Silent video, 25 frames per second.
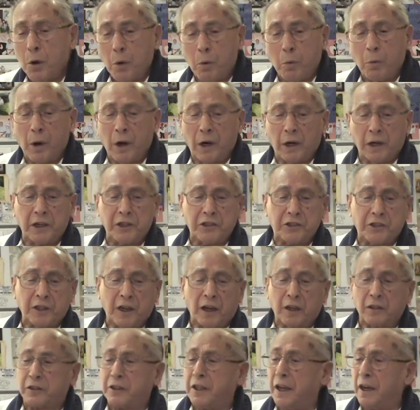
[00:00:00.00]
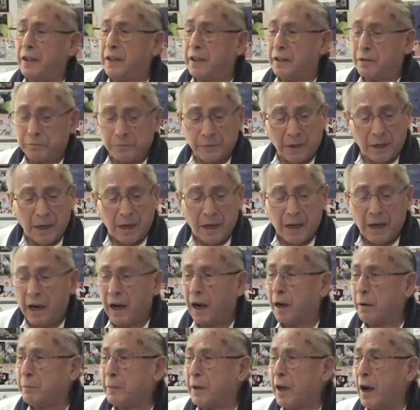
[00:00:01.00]
Well, he said, I'll tell you.
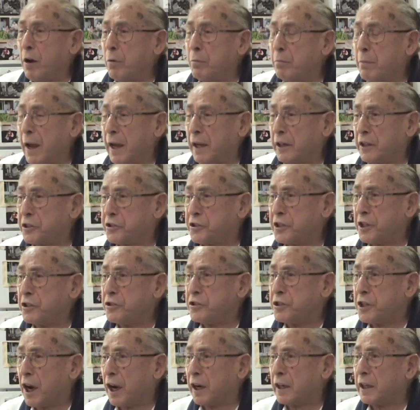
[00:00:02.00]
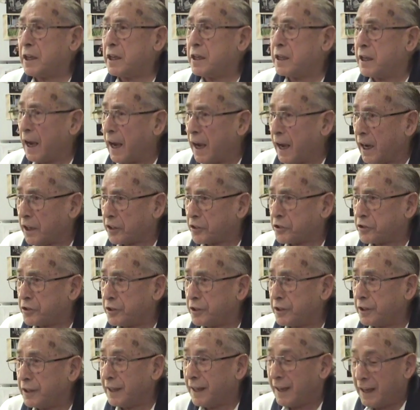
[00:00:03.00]
I'm now managing Johnny
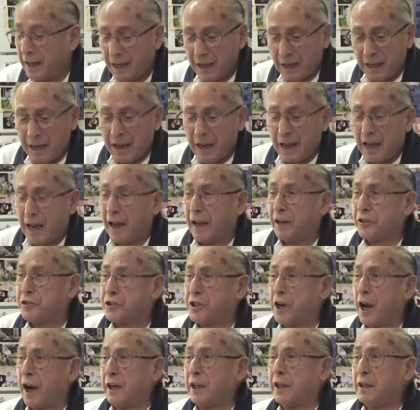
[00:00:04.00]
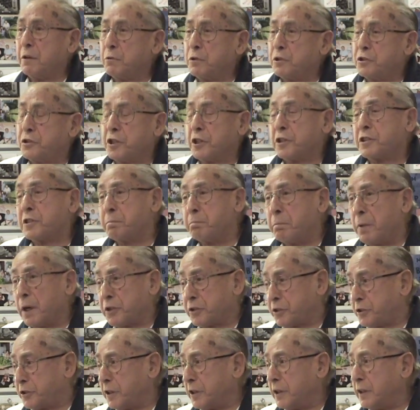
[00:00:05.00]
Cash. And Johnny was just
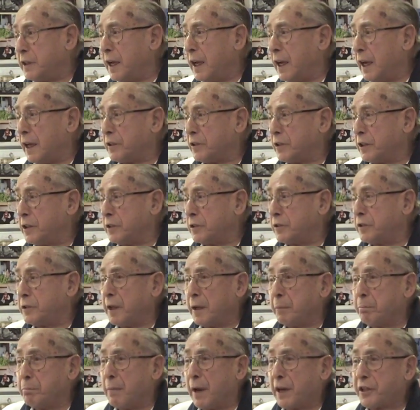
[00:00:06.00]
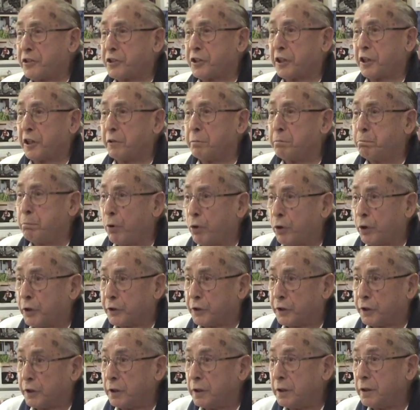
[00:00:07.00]
busted at the Mexican
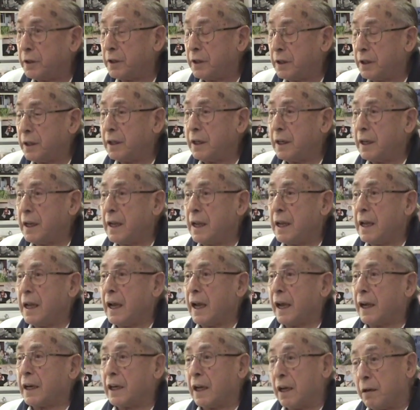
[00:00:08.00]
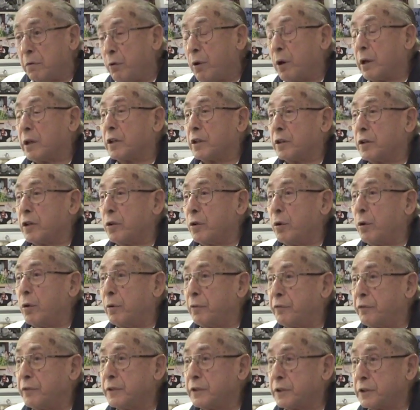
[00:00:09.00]
border, and I wanted to know
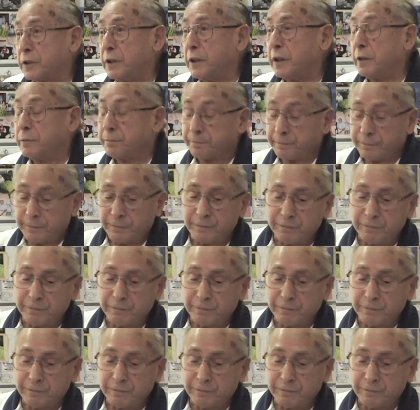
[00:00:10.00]
if it's in...